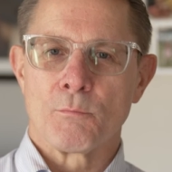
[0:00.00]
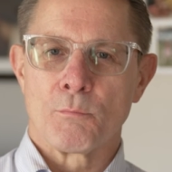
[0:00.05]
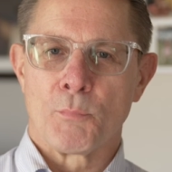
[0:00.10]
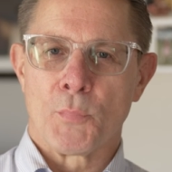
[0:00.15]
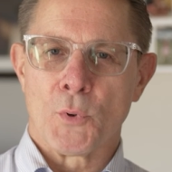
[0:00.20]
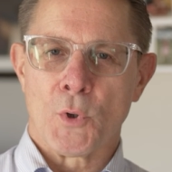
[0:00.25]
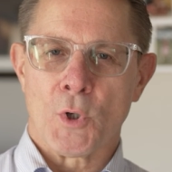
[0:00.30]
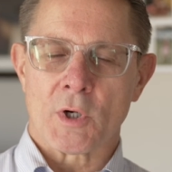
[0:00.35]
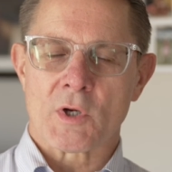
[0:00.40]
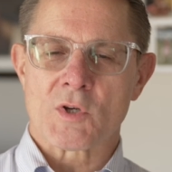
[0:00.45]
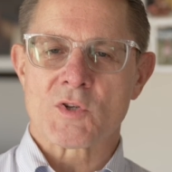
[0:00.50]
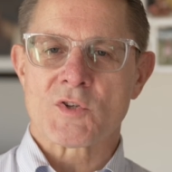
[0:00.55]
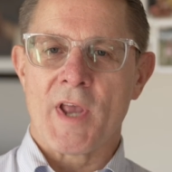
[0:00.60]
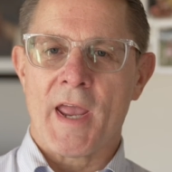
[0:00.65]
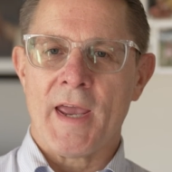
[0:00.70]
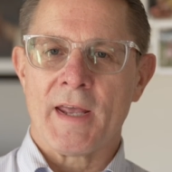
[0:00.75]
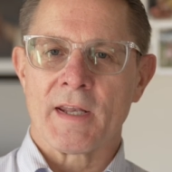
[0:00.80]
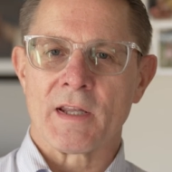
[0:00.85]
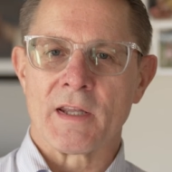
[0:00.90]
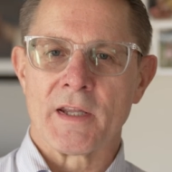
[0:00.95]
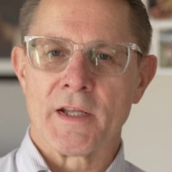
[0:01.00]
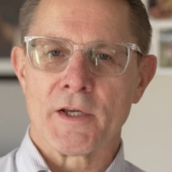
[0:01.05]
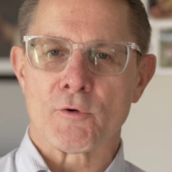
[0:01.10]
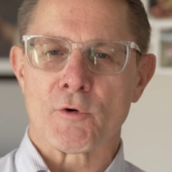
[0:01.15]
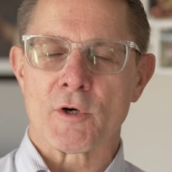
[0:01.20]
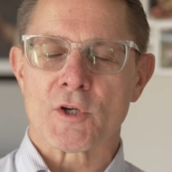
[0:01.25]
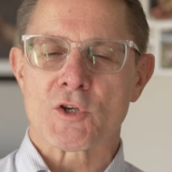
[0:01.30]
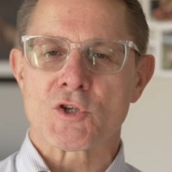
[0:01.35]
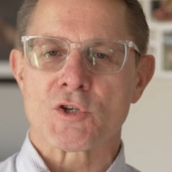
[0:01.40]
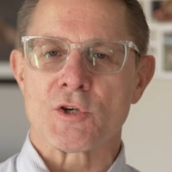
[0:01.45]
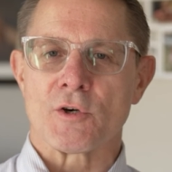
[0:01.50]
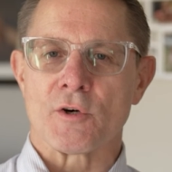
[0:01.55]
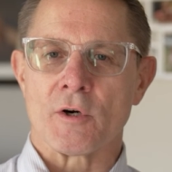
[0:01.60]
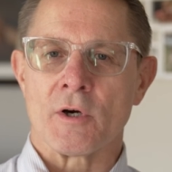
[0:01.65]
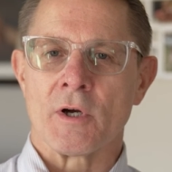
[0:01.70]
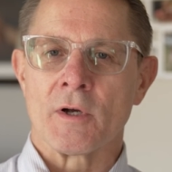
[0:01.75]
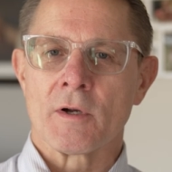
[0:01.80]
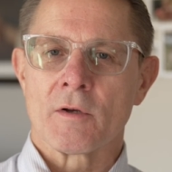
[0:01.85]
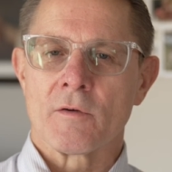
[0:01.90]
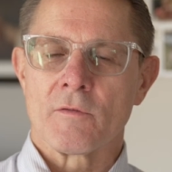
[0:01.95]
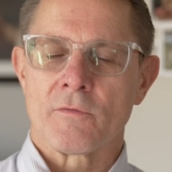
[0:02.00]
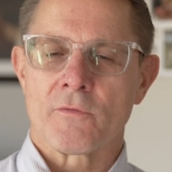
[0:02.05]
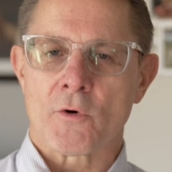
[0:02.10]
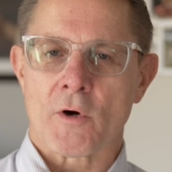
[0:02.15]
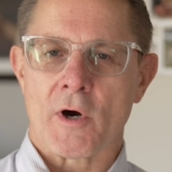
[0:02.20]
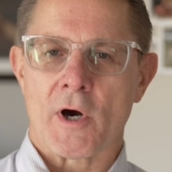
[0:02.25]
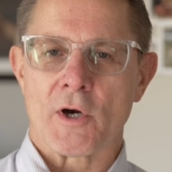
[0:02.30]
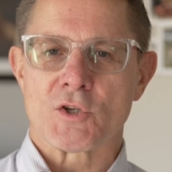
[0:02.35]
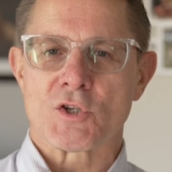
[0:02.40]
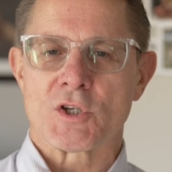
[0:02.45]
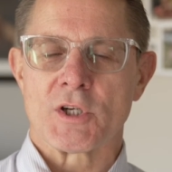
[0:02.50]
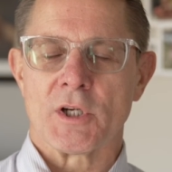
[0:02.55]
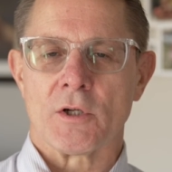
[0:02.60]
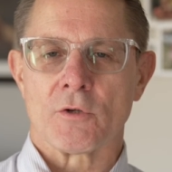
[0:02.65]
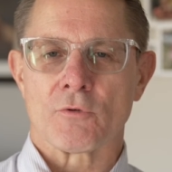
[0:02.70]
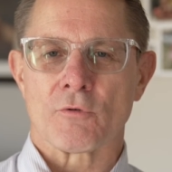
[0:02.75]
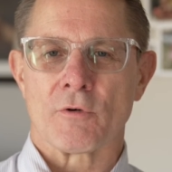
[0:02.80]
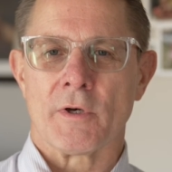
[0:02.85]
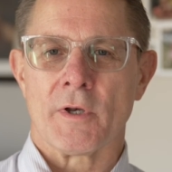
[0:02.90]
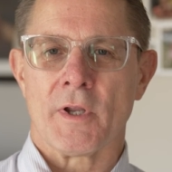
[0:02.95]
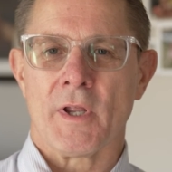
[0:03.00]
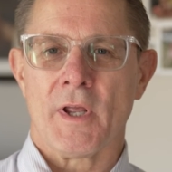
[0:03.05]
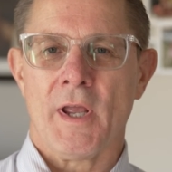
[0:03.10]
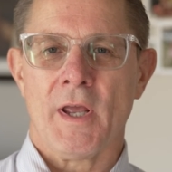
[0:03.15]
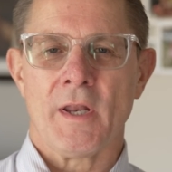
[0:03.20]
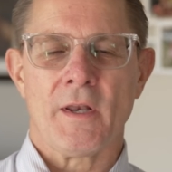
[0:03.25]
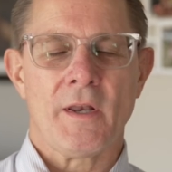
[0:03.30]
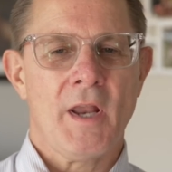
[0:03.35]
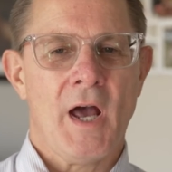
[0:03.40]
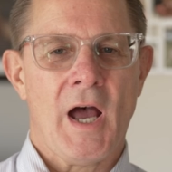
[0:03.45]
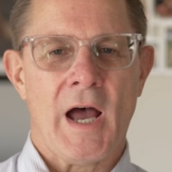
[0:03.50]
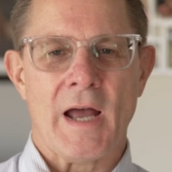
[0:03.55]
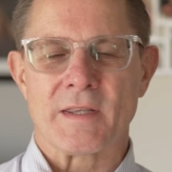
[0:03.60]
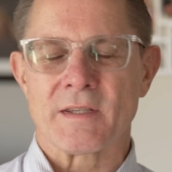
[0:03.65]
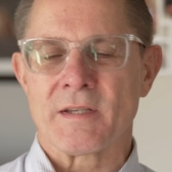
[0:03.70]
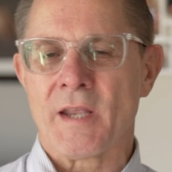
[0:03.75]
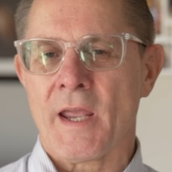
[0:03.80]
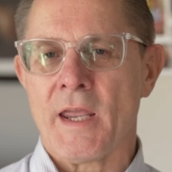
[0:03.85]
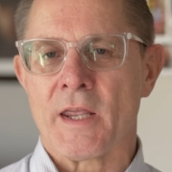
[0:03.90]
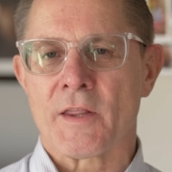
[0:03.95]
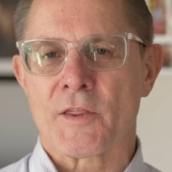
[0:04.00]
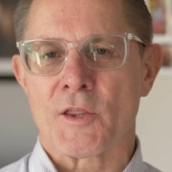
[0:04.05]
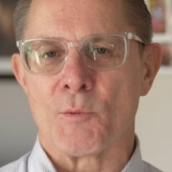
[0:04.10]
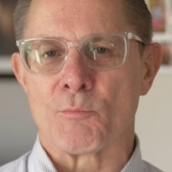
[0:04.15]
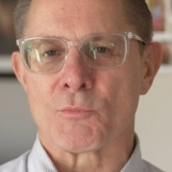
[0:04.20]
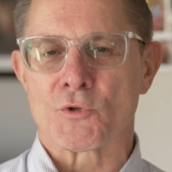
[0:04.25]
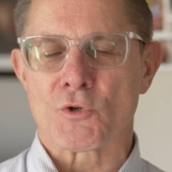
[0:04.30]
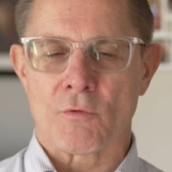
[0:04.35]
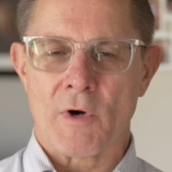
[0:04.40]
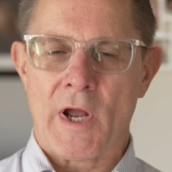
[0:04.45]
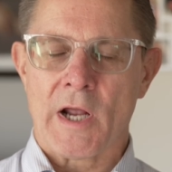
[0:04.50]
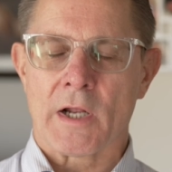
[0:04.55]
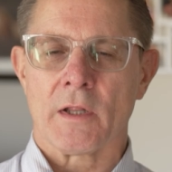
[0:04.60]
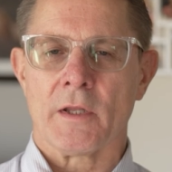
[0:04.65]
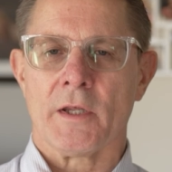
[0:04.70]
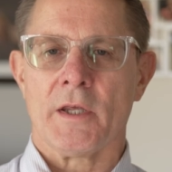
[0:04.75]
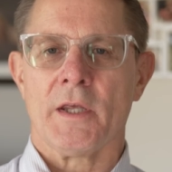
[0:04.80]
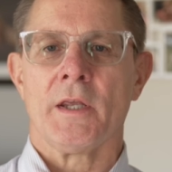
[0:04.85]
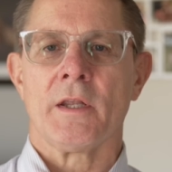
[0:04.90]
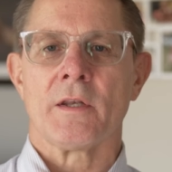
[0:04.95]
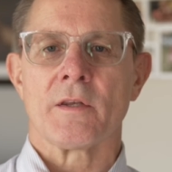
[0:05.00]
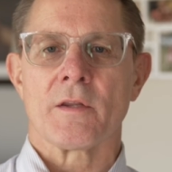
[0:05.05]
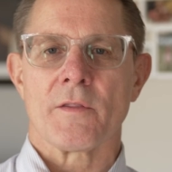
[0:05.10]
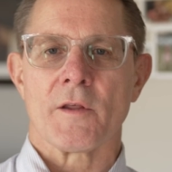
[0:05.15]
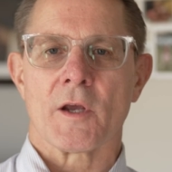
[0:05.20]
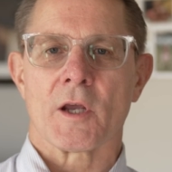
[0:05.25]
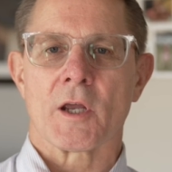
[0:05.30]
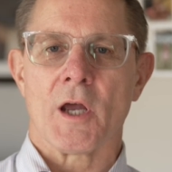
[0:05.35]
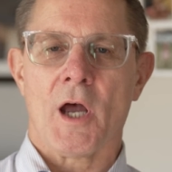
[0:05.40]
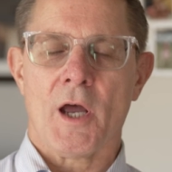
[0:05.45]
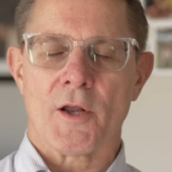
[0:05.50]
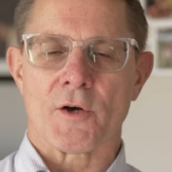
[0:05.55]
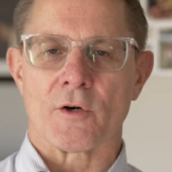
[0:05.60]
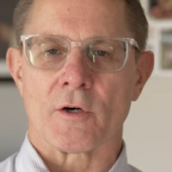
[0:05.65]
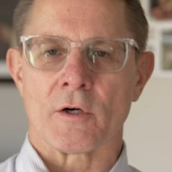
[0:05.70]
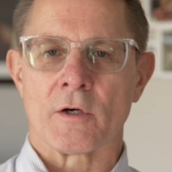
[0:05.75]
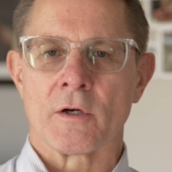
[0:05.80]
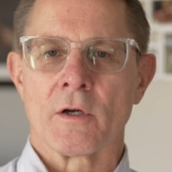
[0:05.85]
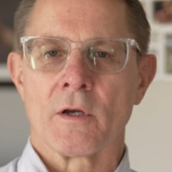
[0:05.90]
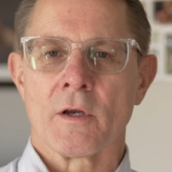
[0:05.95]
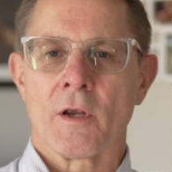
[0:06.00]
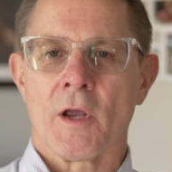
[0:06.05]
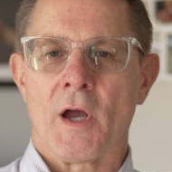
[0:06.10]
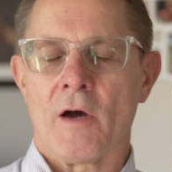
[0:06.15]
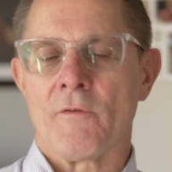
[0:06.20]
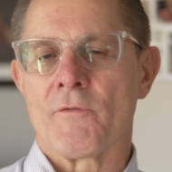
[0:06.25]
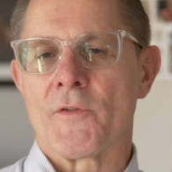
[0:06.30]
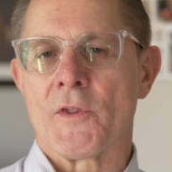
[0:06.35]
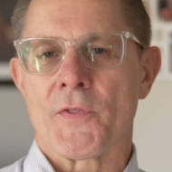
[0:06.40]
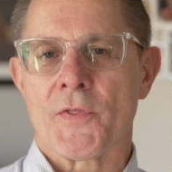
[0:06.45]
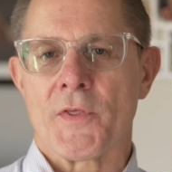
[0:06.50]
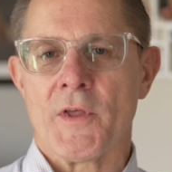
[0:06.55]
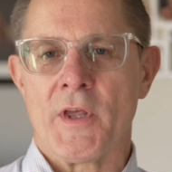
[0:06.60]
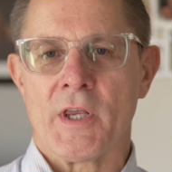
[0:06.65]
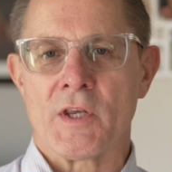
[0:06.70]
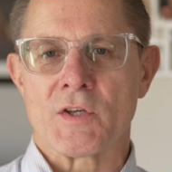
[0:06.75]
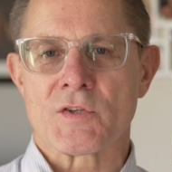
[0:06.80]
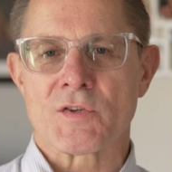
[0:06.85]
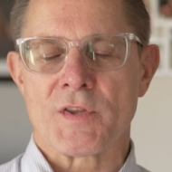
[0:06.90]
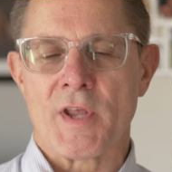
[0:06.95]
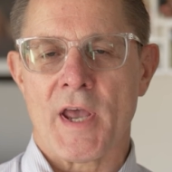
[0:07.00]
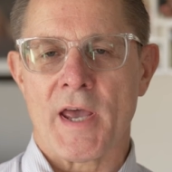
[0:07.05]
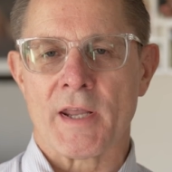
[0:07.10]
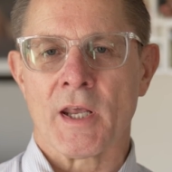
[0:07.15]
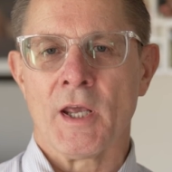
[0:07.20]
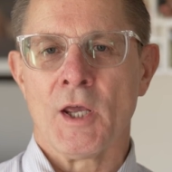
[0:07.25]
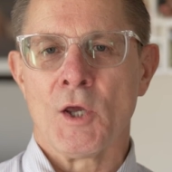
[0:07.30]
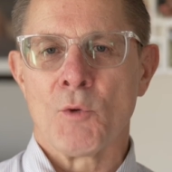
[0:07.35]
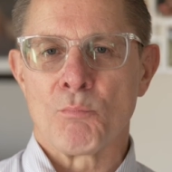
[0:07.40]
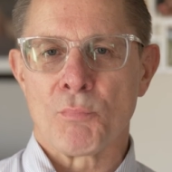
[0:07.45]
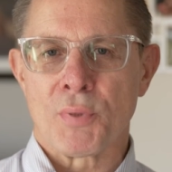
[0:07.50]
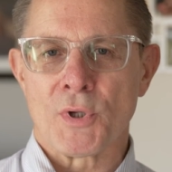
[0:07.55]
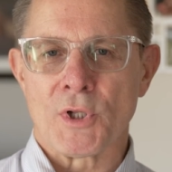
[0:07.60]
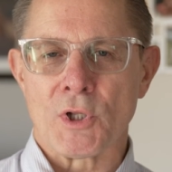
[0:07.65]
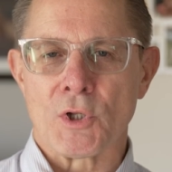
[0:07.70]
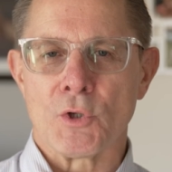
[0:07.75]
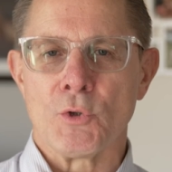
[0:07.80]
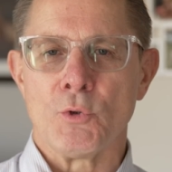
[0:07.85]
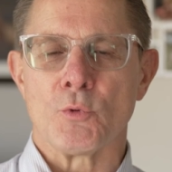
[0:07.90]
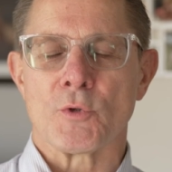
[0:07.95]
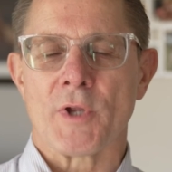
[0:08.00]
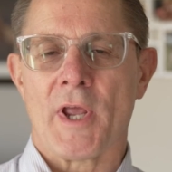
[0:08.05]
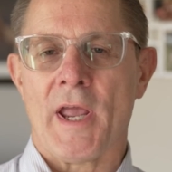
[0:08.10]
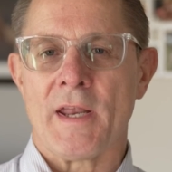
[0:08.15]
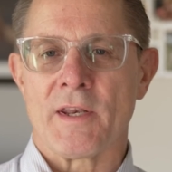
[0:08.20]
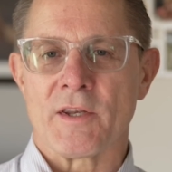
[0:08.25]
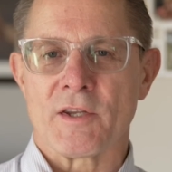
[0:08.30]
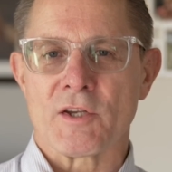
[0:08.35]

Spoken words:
books and literature for our children, and not take them directly into the gutter of the things that pollute and